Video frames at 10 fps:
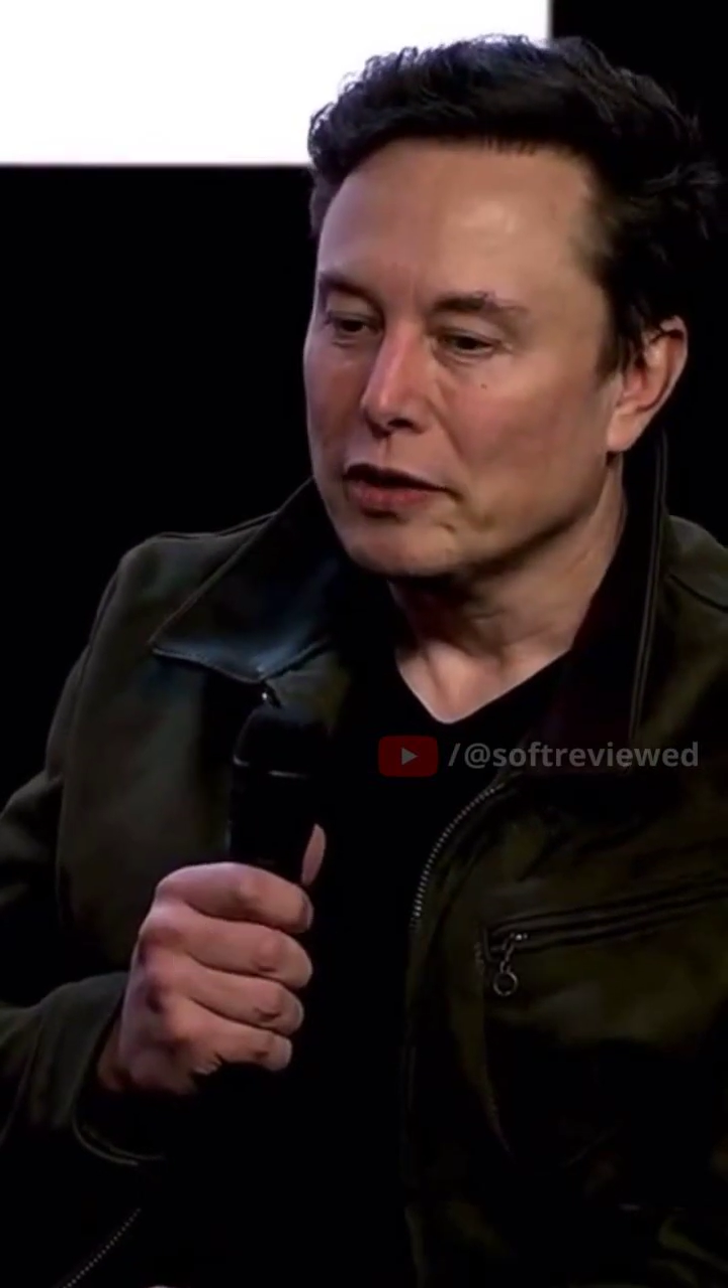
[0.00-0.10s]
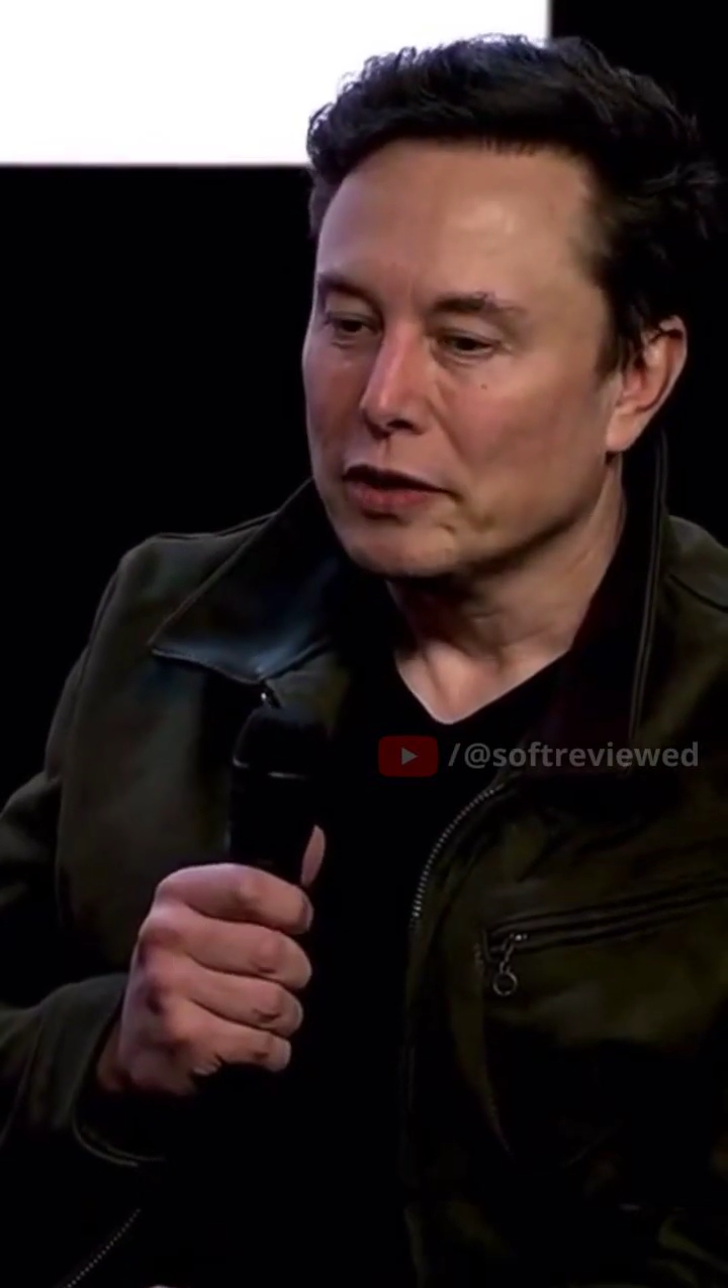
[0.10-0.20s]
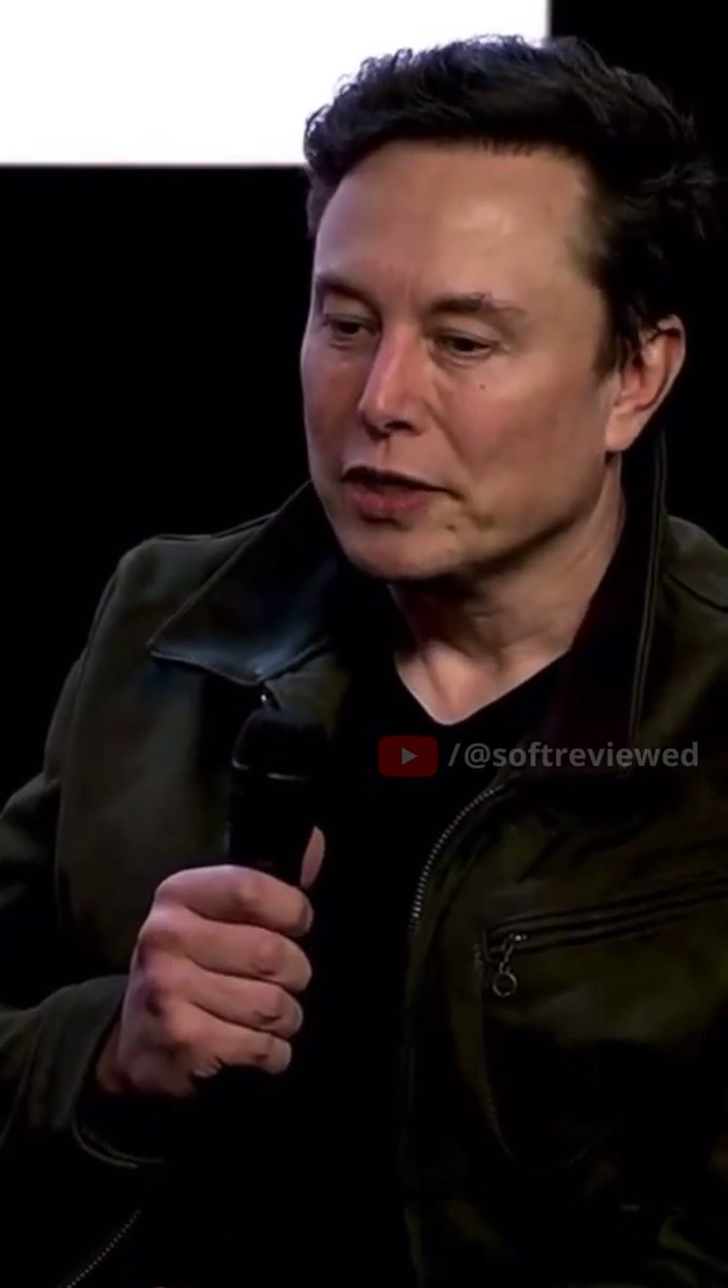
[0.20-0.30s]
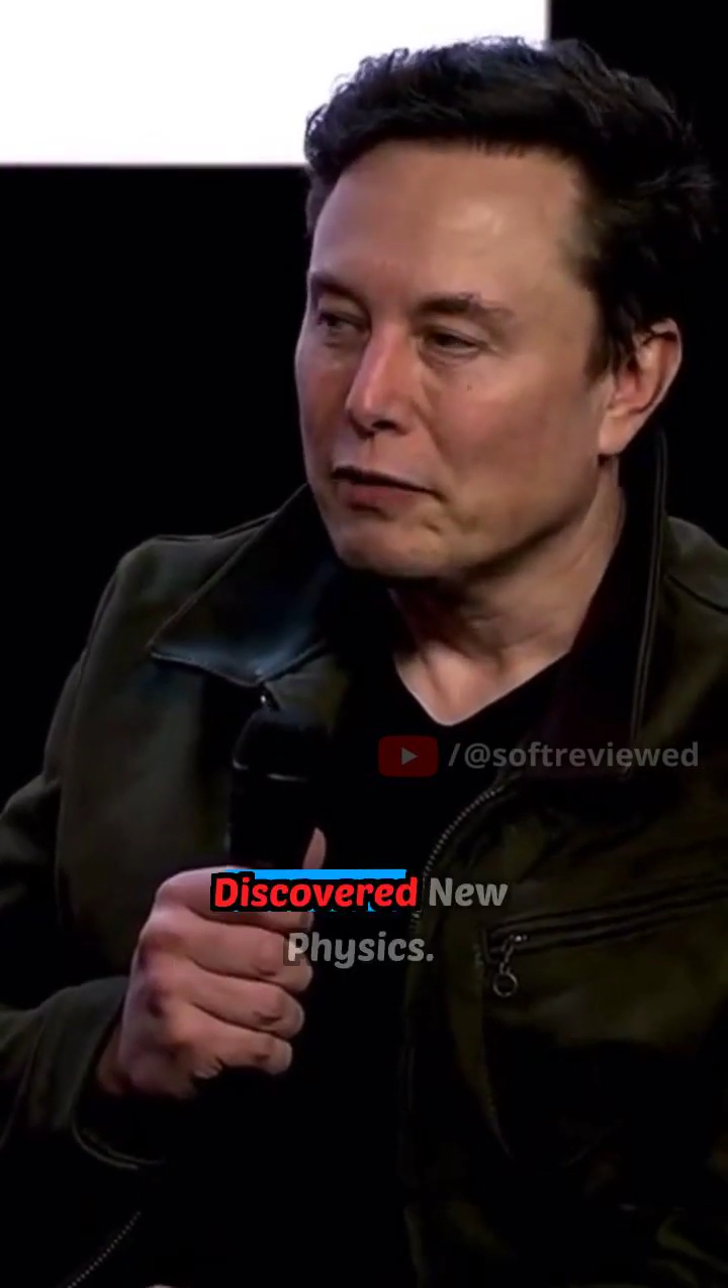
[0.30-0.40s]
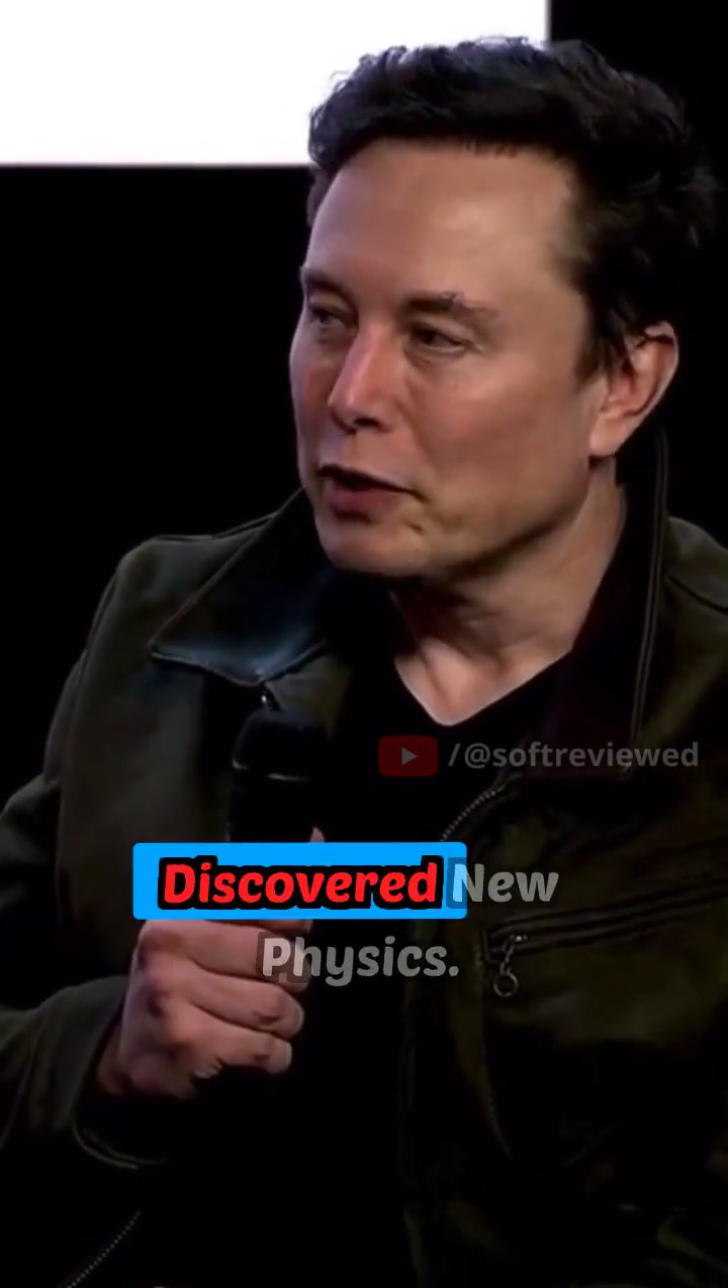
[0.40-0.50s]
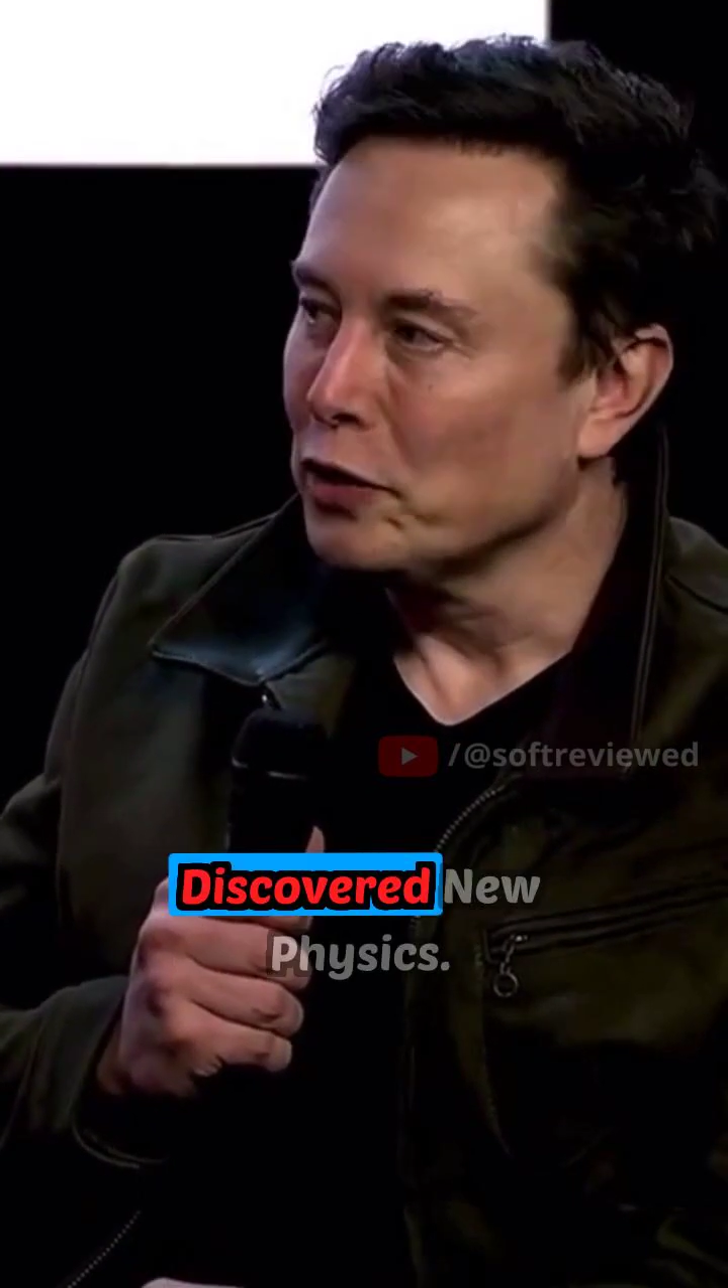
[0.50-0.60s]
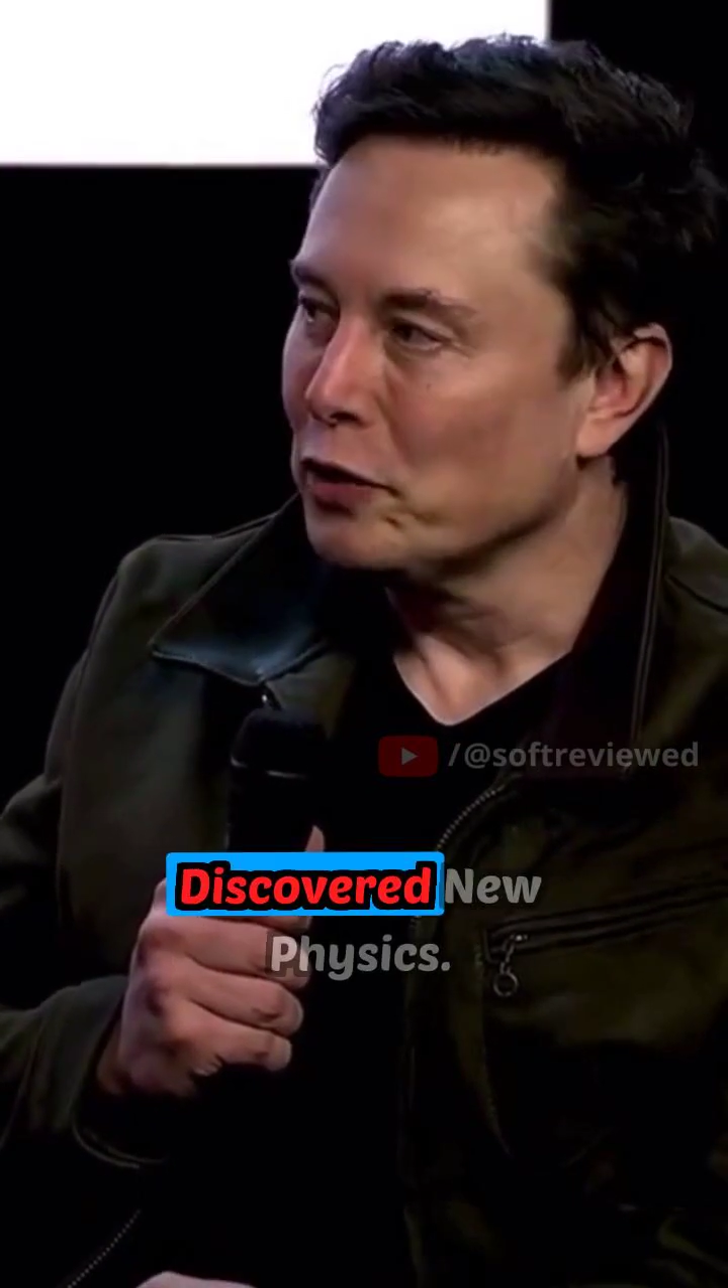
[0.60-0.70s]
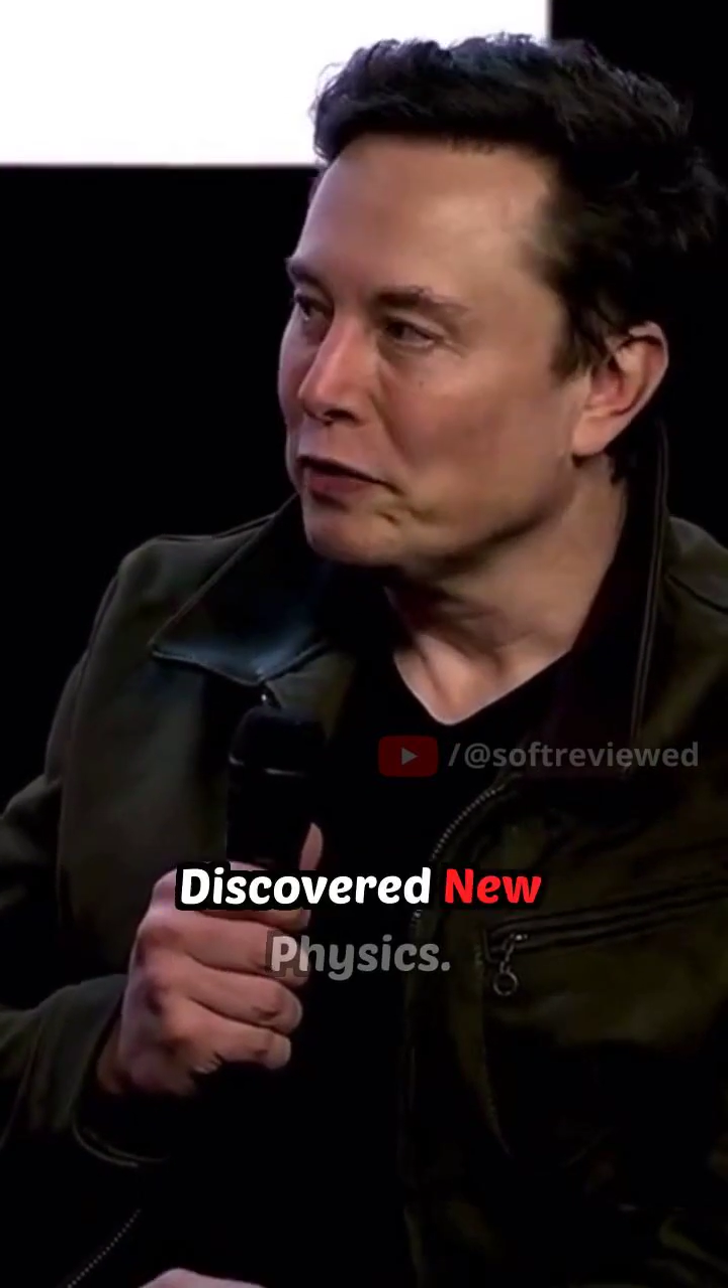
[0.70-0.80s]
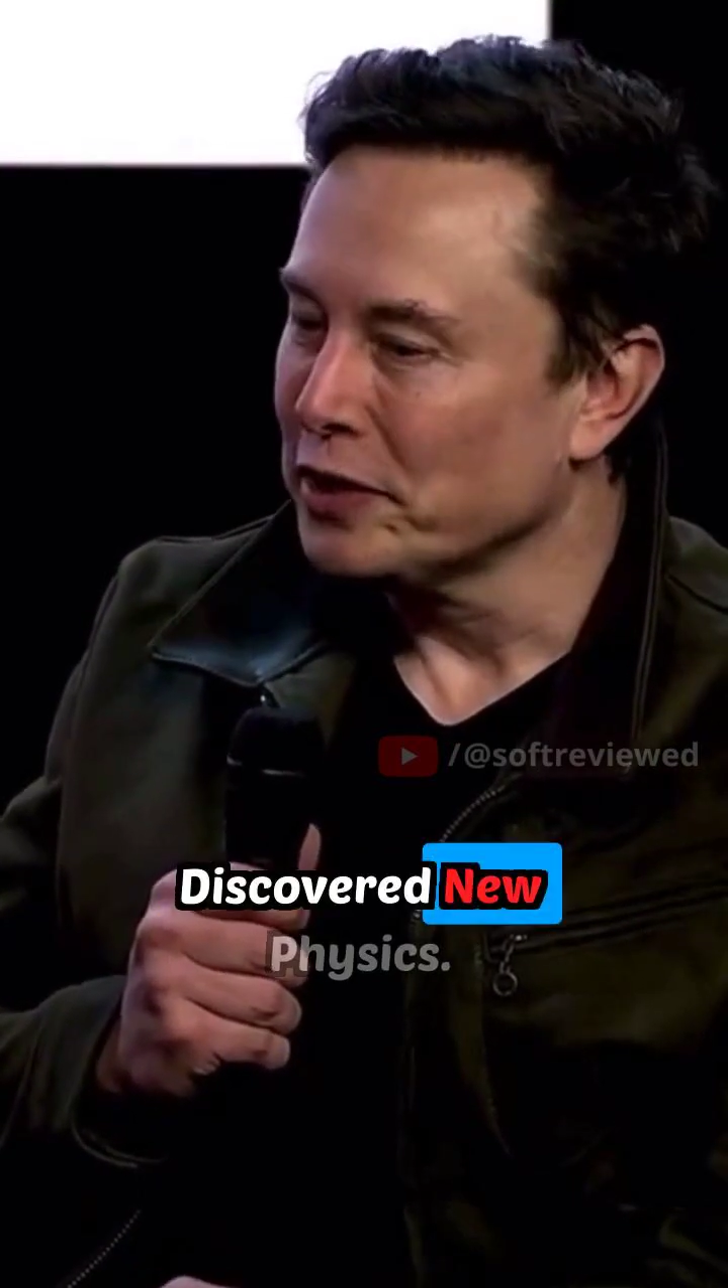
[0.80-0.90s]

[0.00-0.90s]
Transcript: discovered new